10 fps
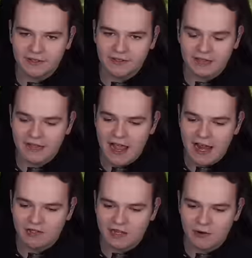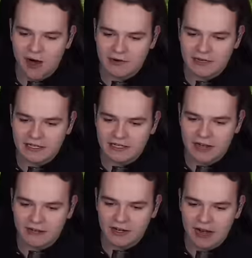That is actually quite ridiculous.
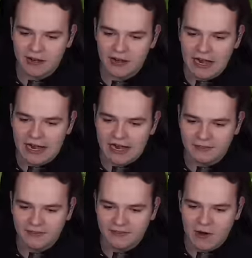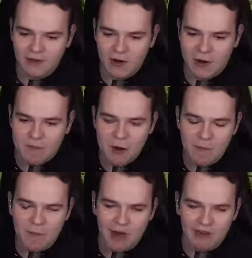There we go.
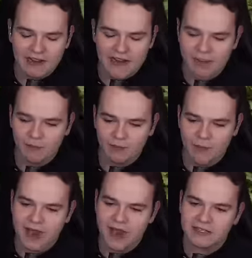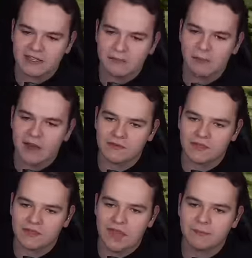We're barely able to make it
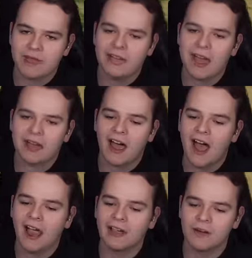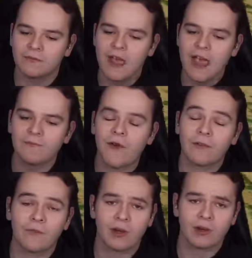despite this thing being at a height of
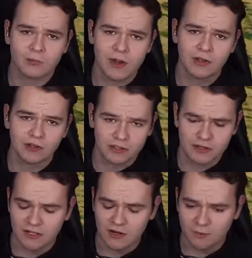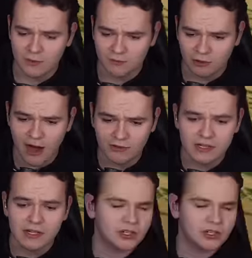500 meters, you know, above ground.